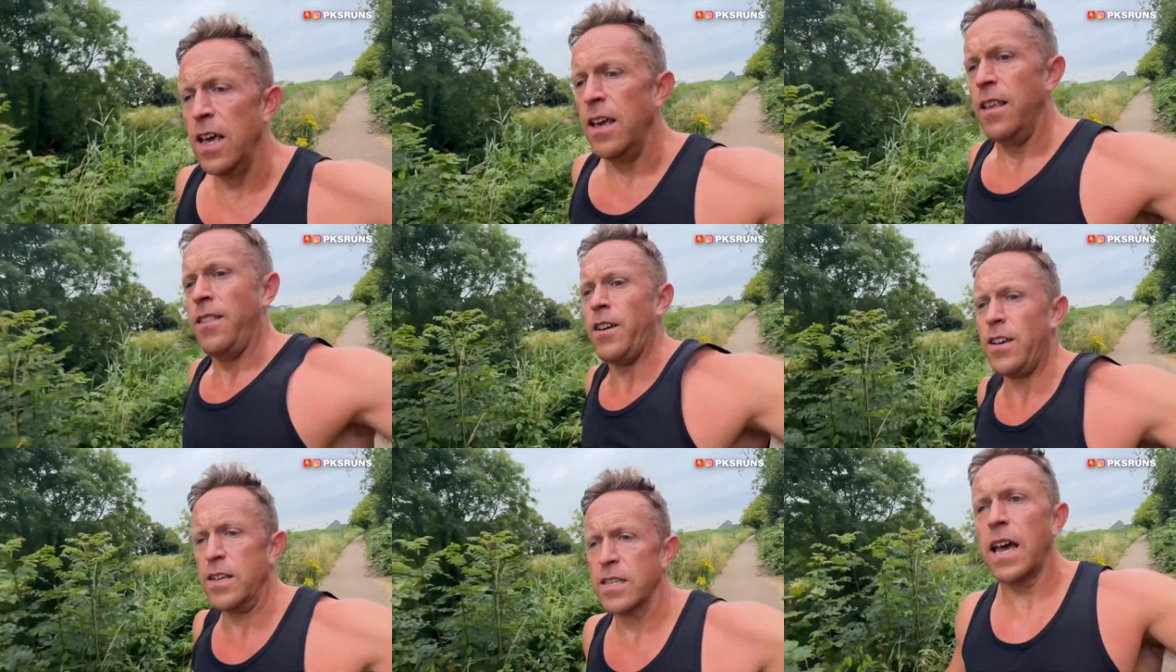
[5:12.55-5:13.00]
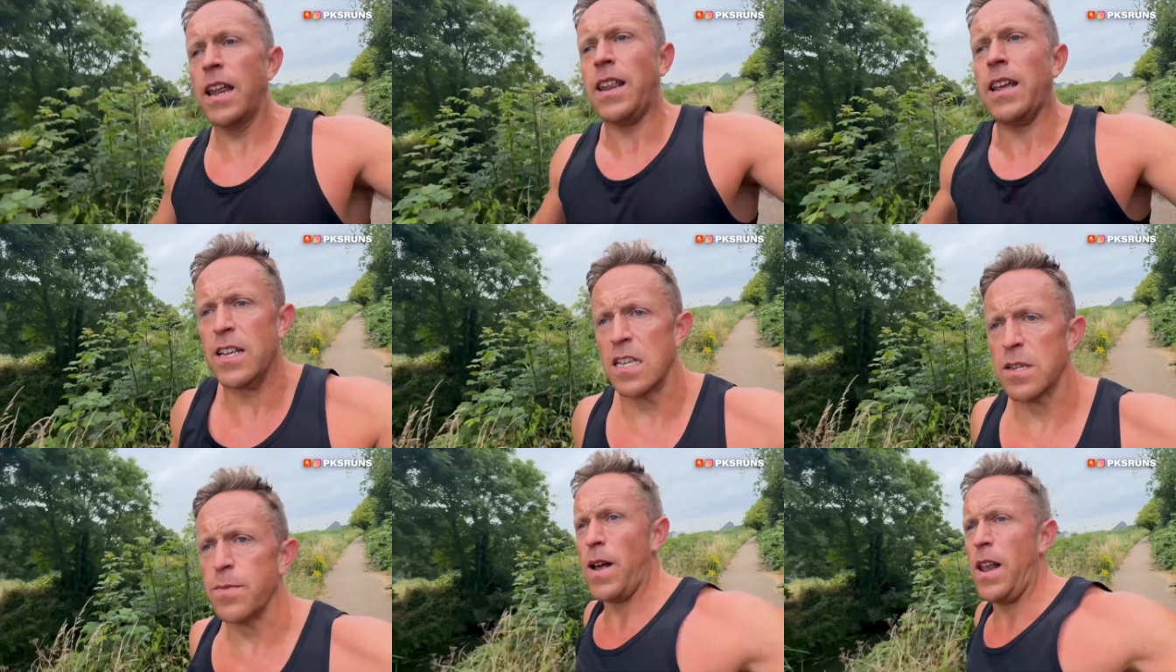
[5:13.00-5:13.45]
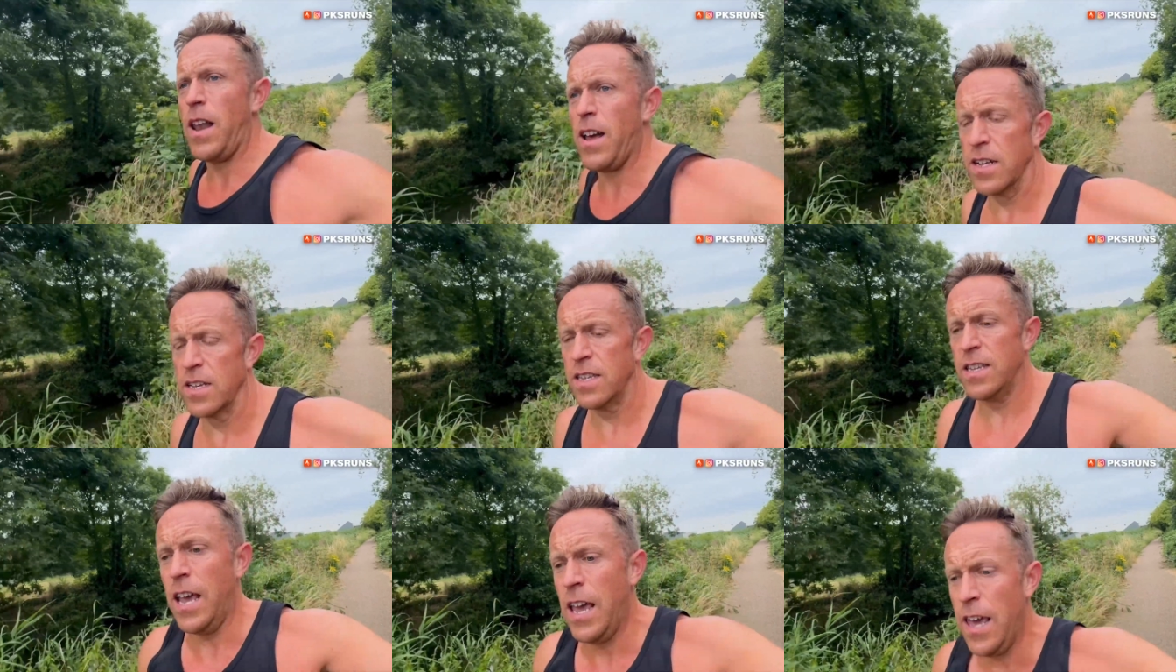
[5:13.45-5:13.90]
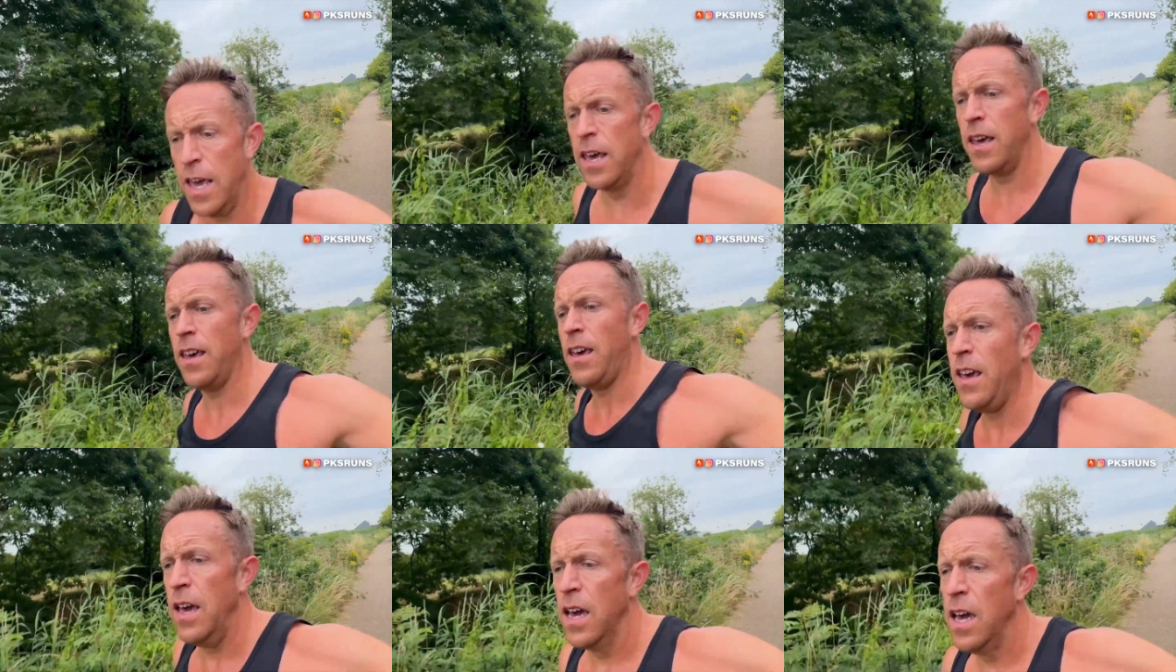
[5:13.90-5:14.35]
that is getting into my lungs,
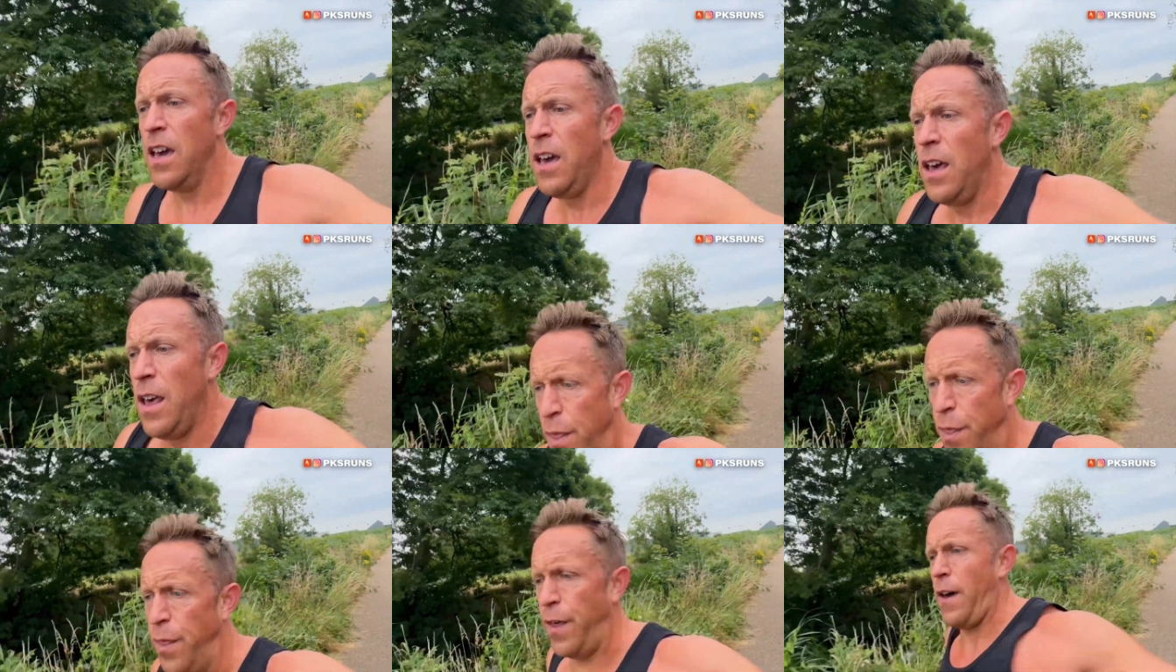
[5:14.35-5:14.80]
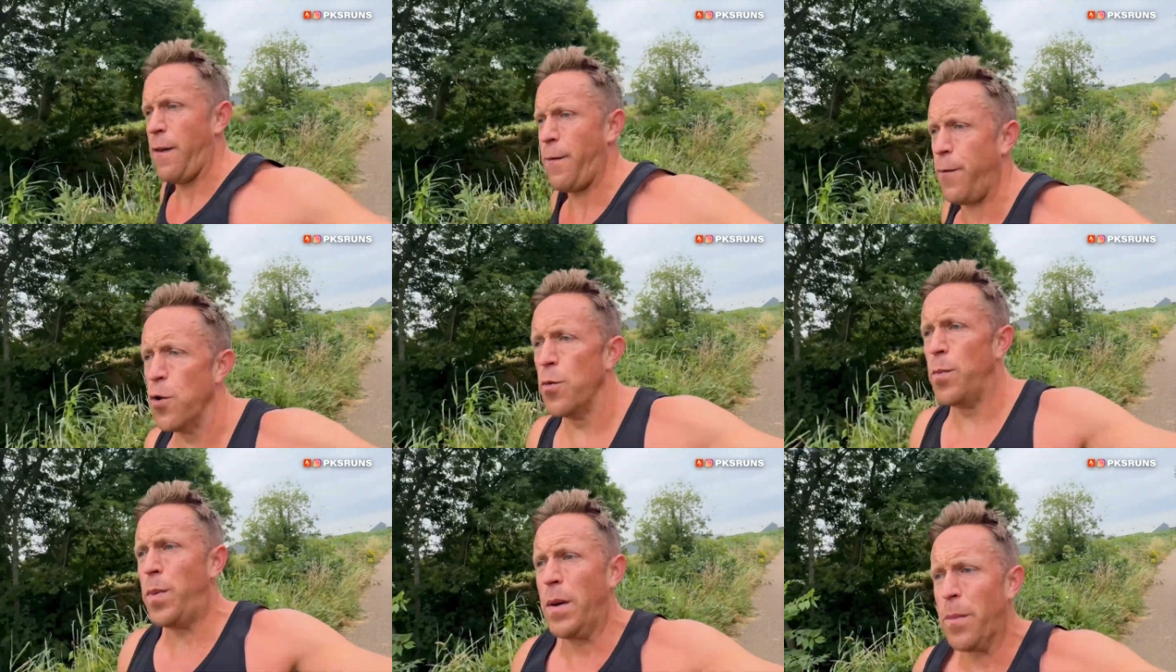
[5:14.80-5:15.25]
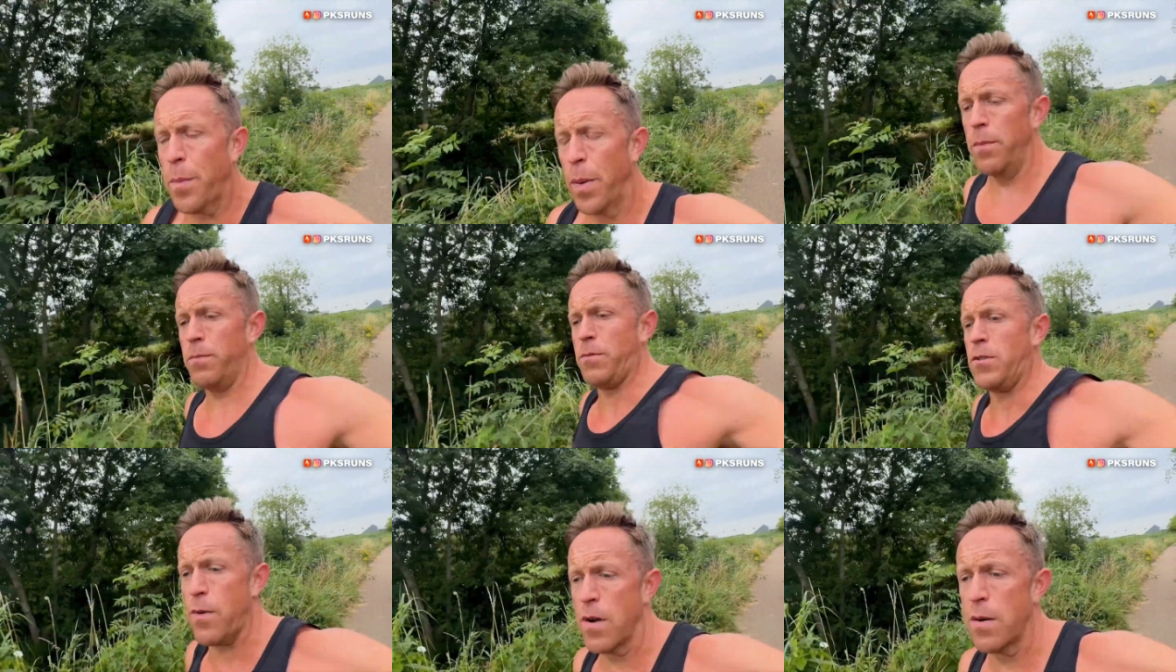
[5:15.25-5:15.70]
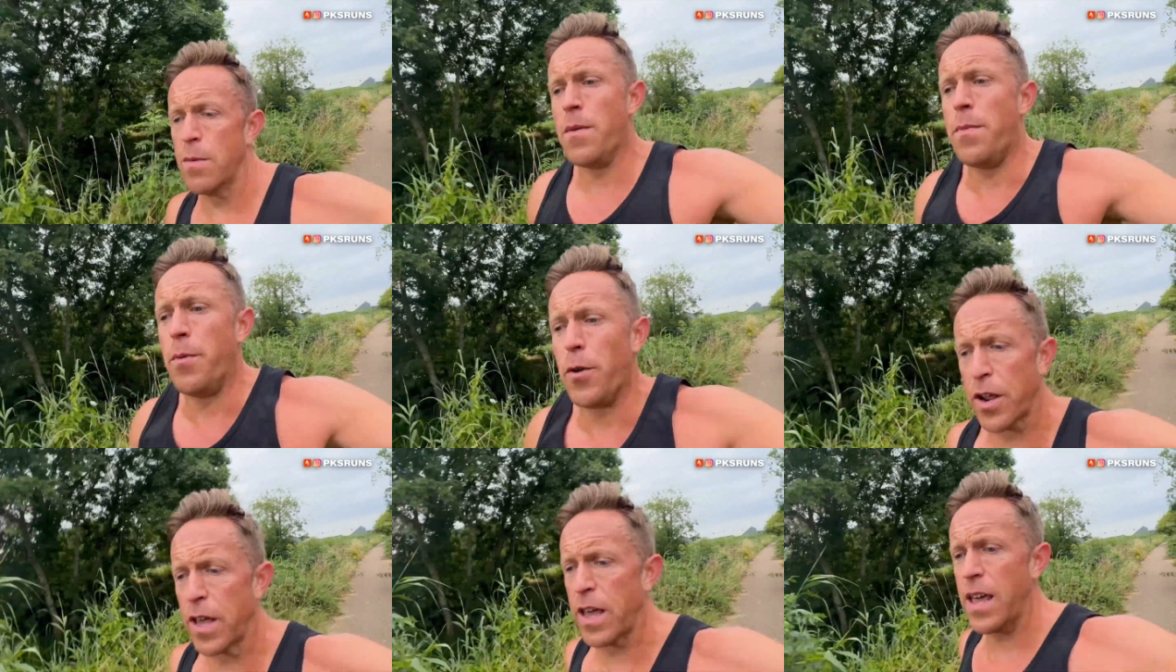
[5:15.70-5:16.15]
therefore being pumped around my
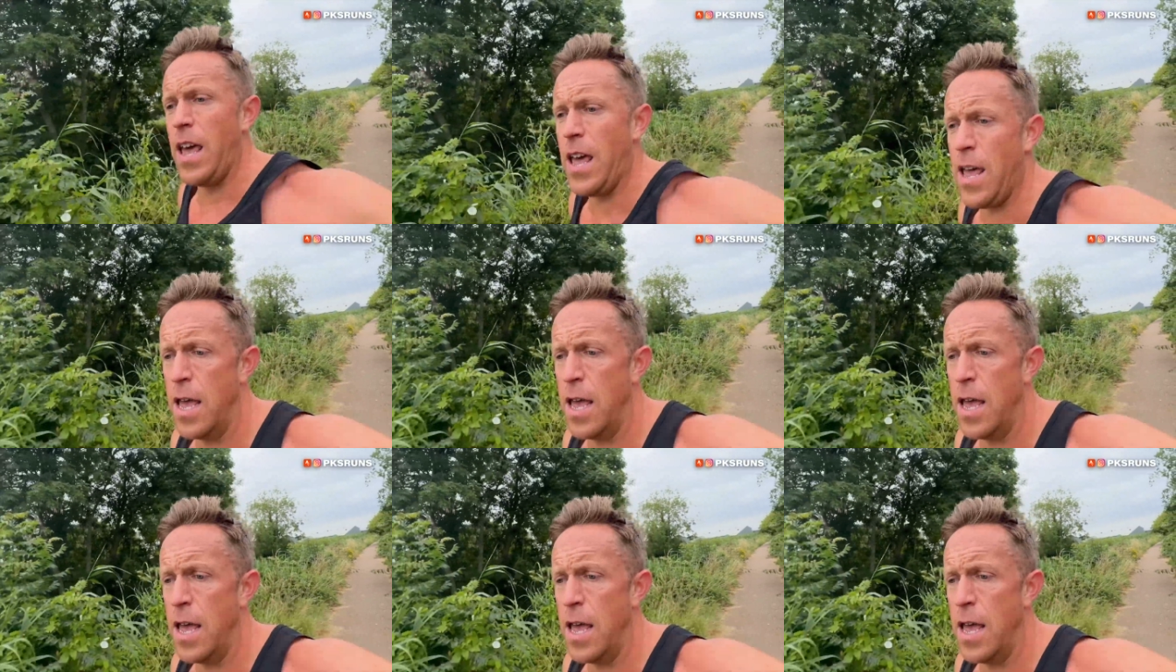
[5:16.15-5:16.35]
body,